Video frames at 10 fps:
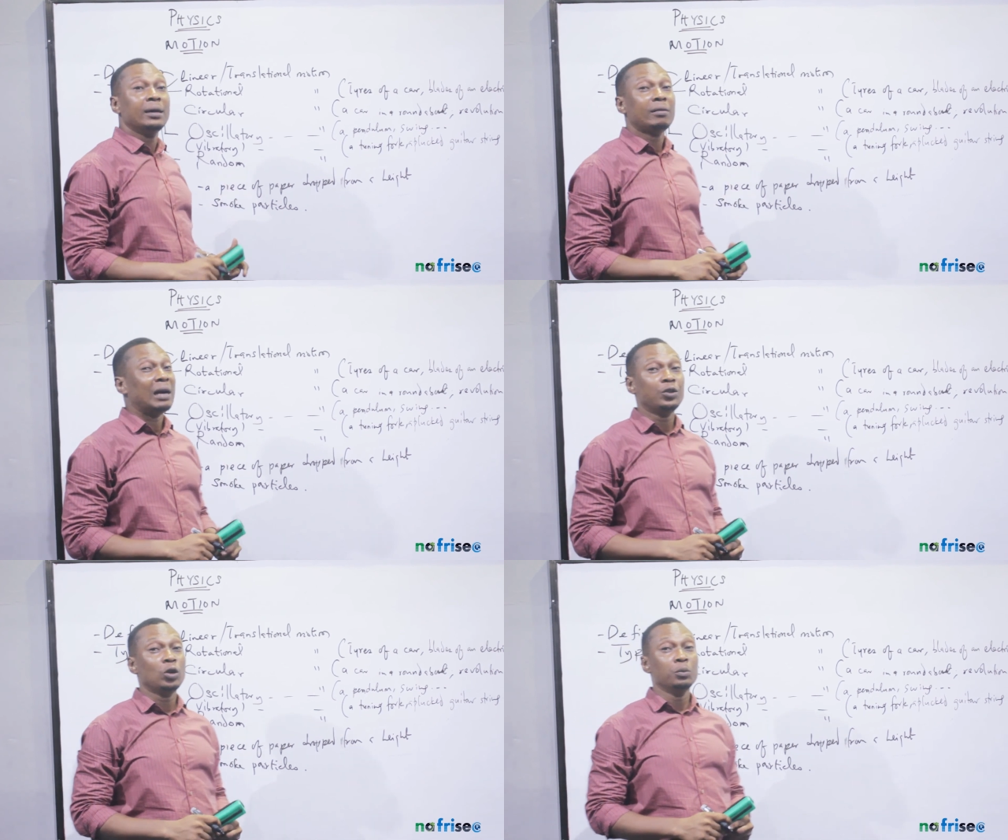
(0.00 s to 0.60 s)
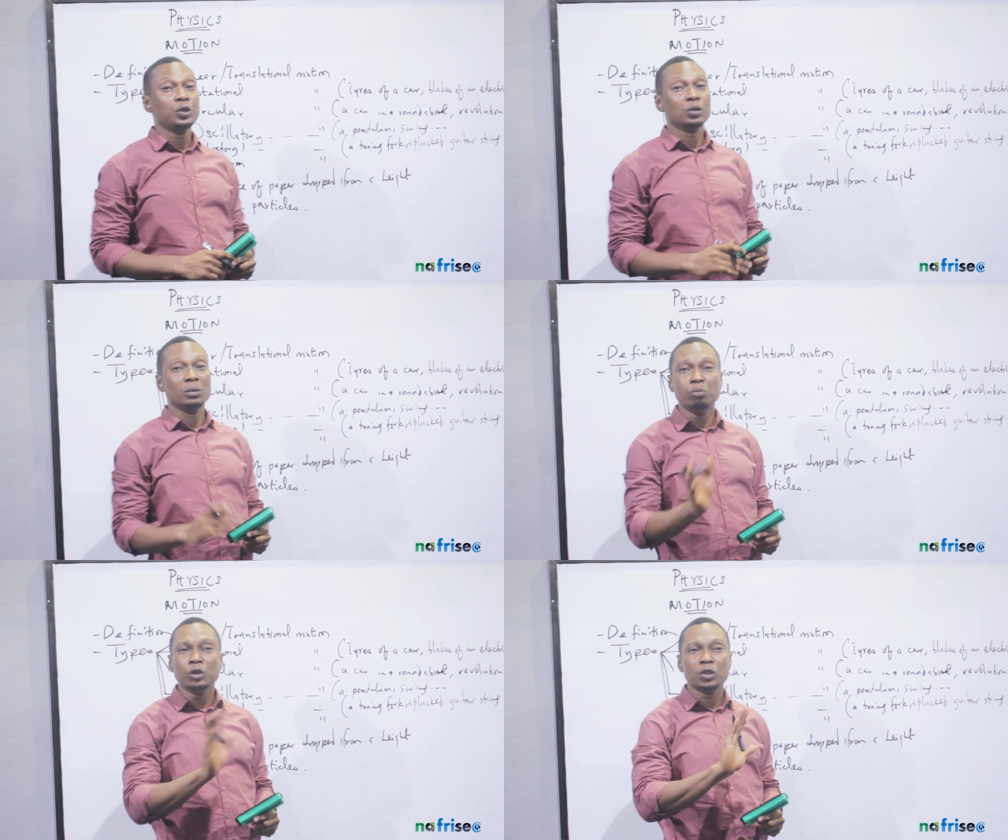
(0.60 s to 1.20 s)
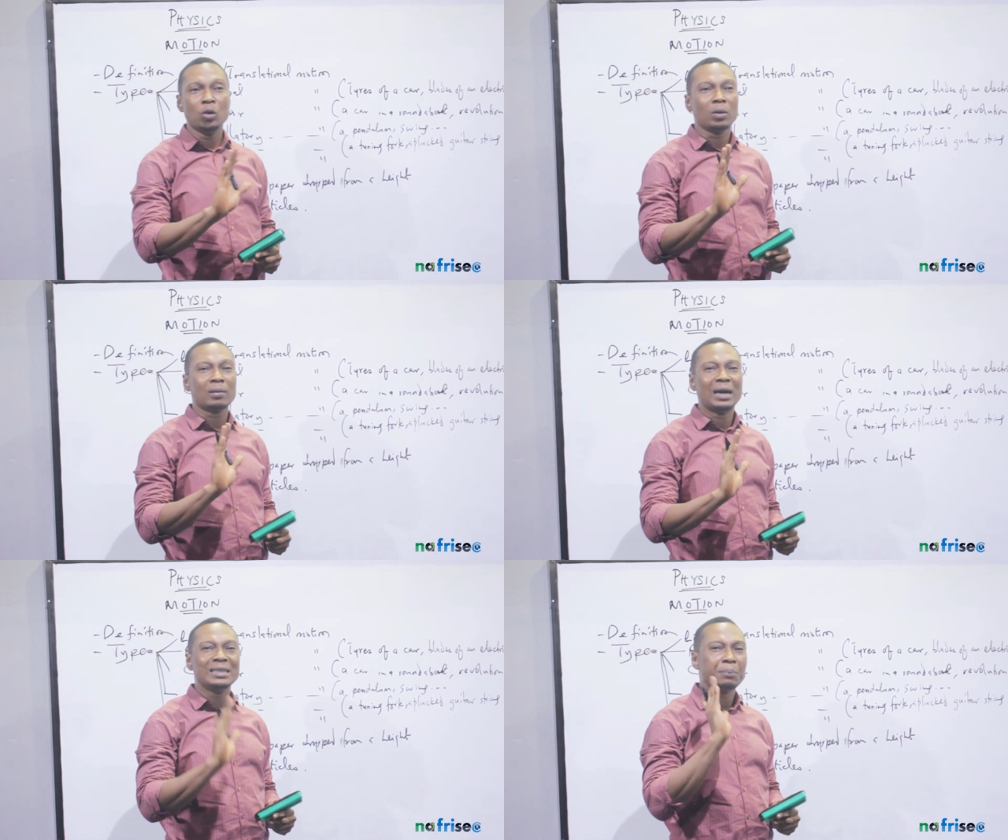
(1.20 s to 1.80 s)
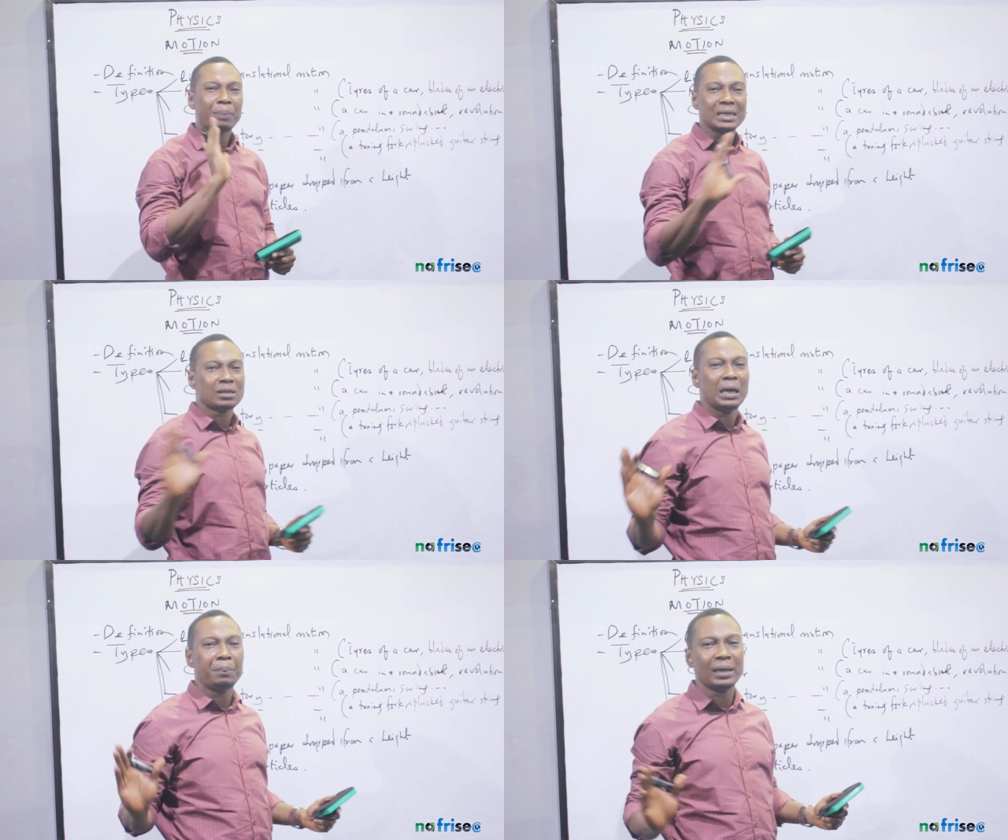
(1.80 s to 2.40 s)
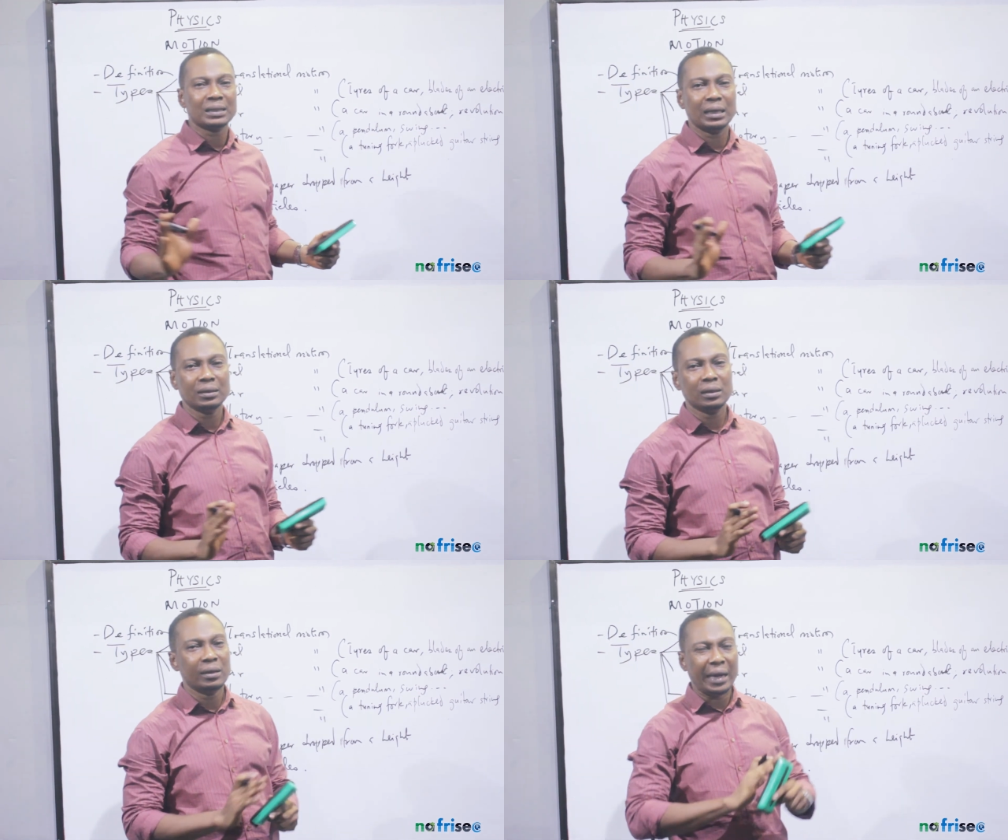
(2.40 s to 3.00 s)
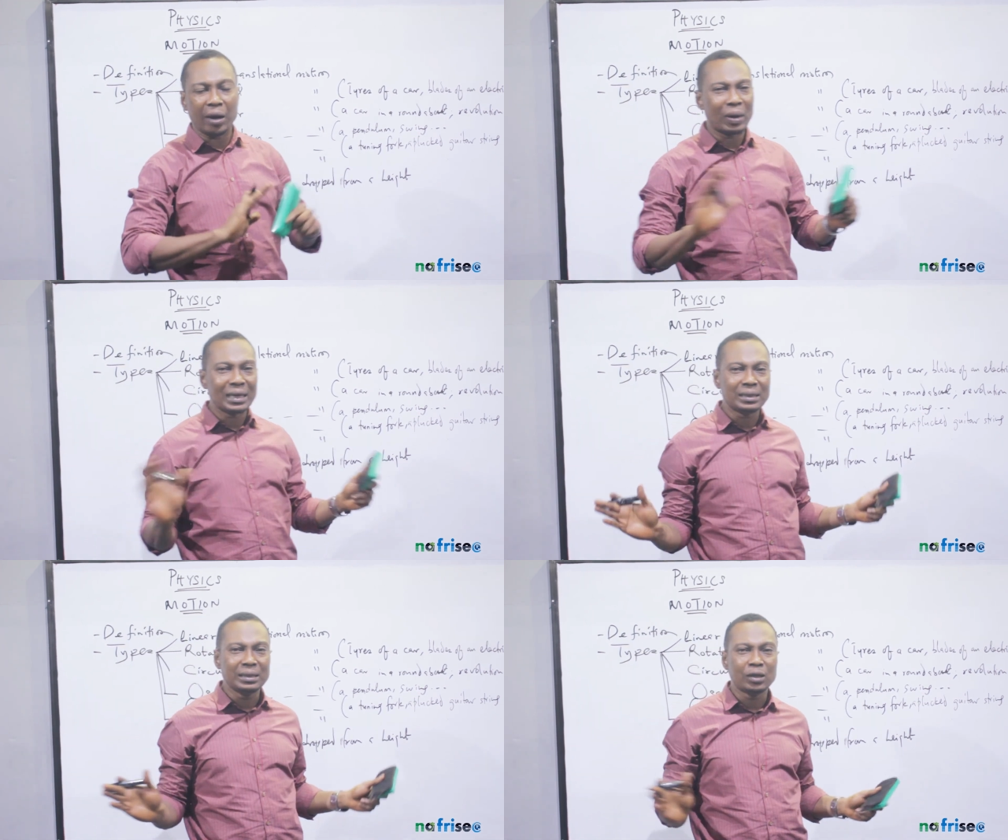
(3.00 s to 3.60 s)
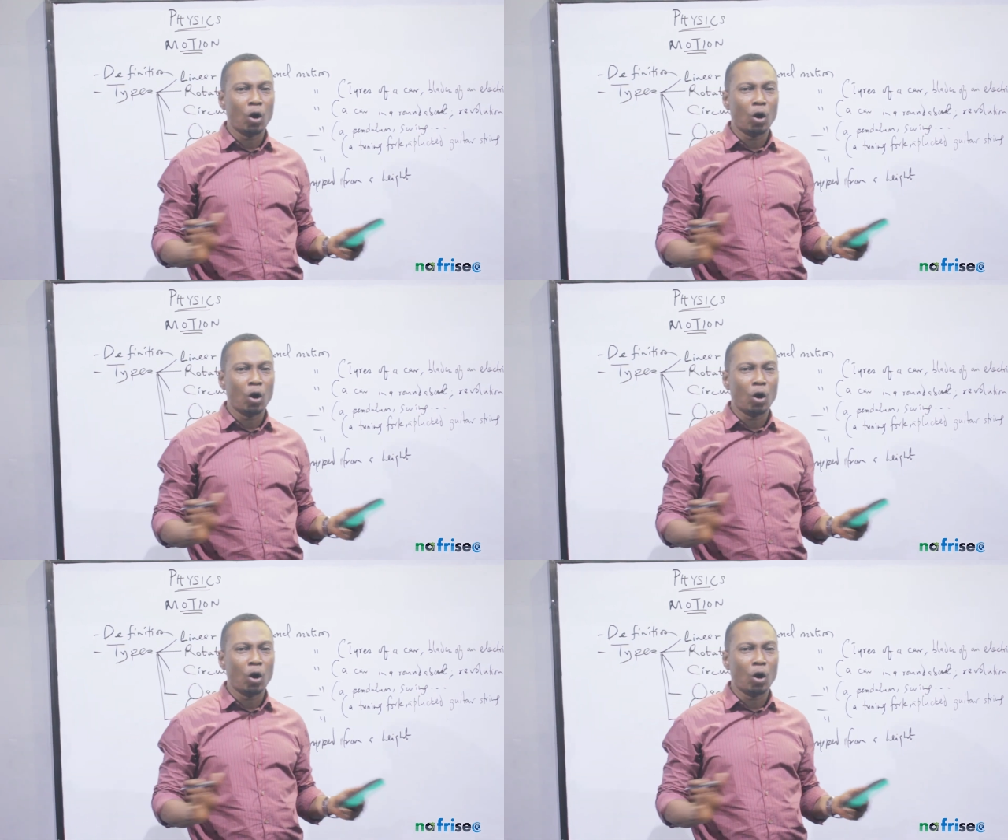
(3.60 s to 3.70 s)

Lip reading: random motion. Motion without a particular pattern, erratic,